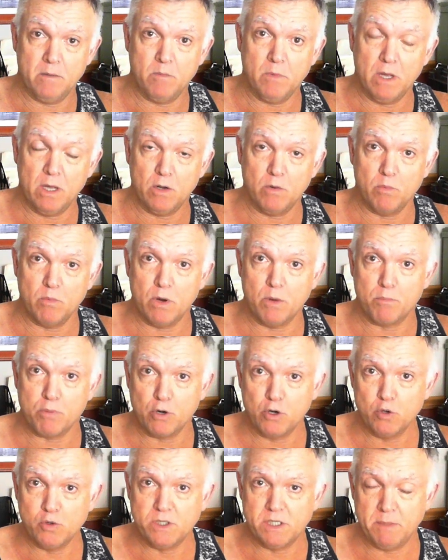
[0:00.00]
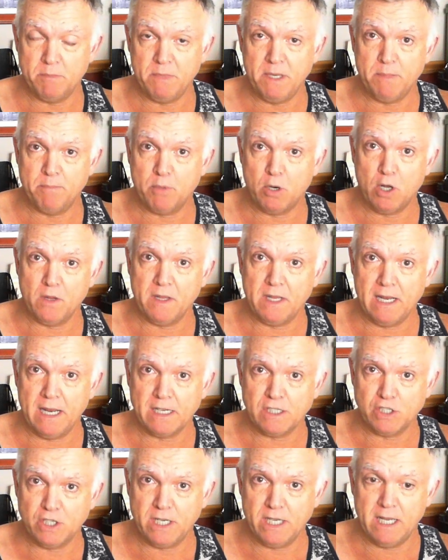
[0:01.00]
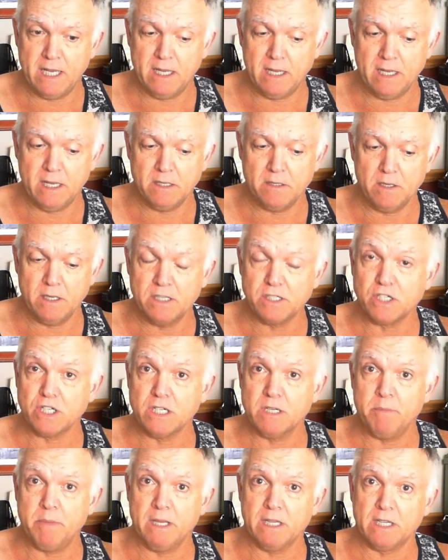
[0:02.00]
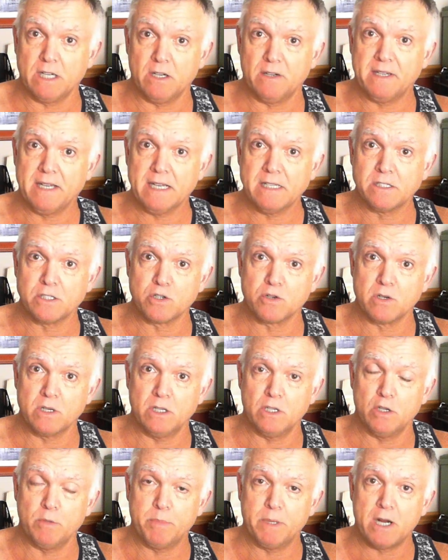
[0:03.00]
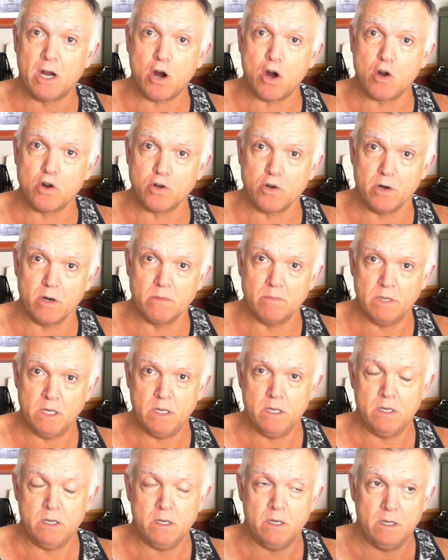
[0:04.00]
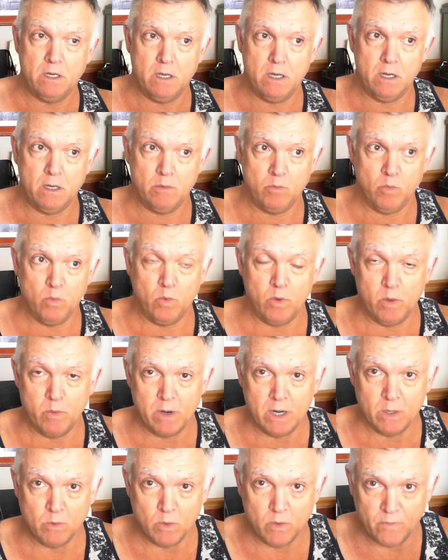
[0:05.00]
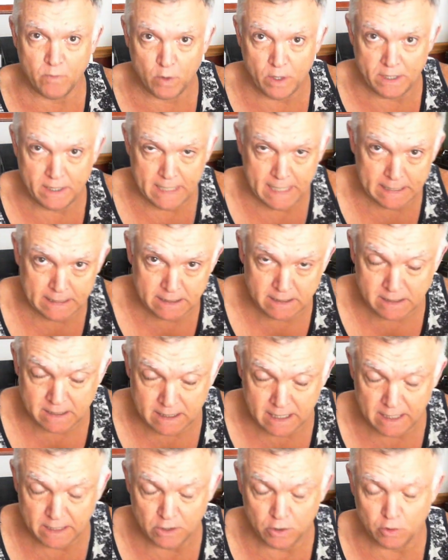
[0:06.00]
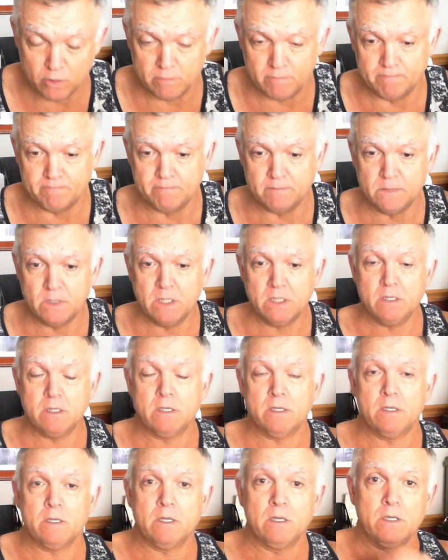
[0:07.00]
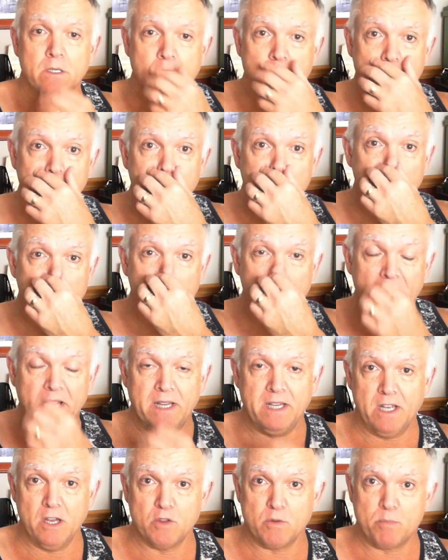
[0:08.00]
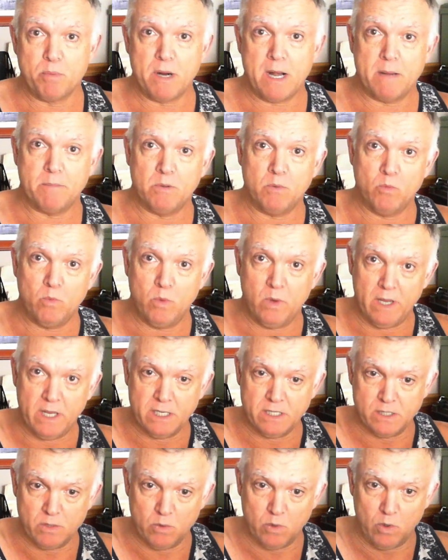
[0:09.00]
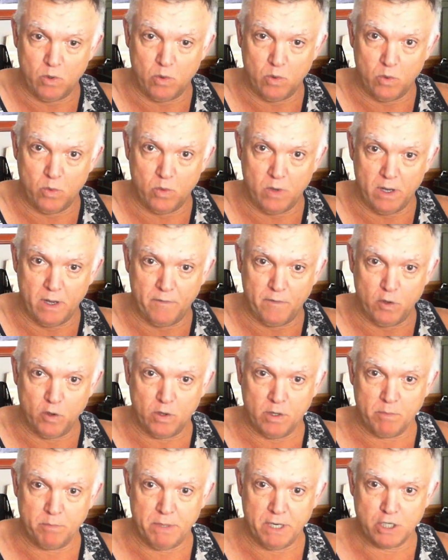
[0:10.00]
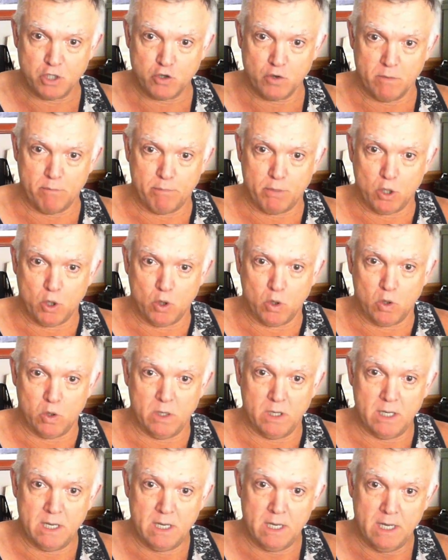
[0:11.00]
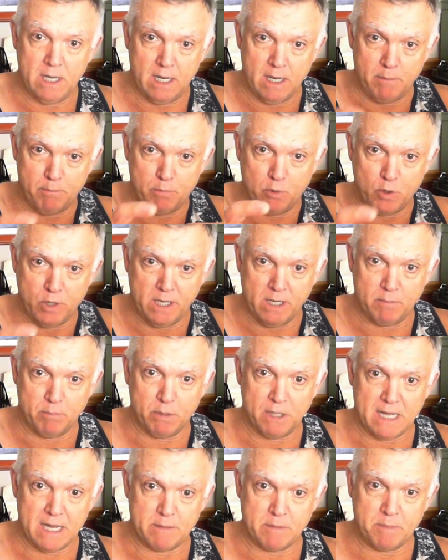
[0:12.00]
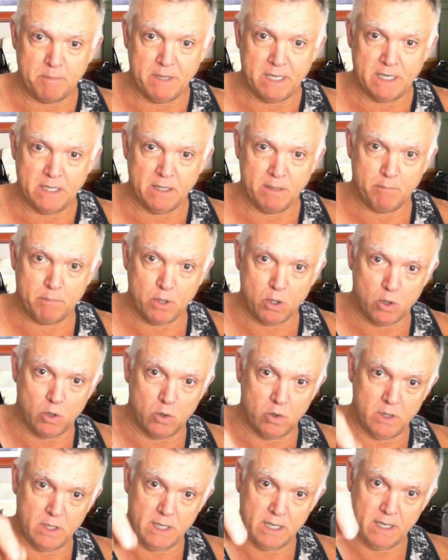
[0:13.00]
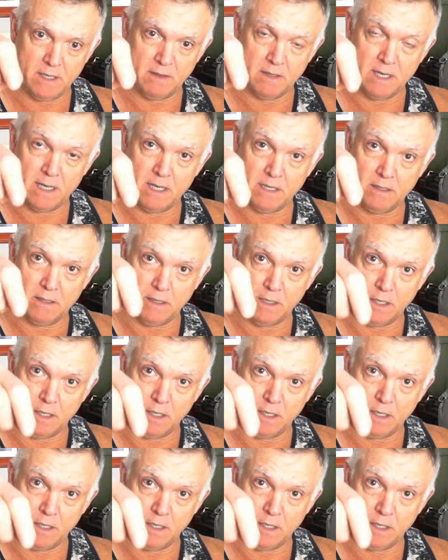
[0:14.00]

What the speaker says: It'll produce a meatball that actually is going to be a little denser and a little bit harder, and we want to avoid that. At least I do. So, and the other problem is if you can picture a bowl and putting a blob of meat in the bowl and then,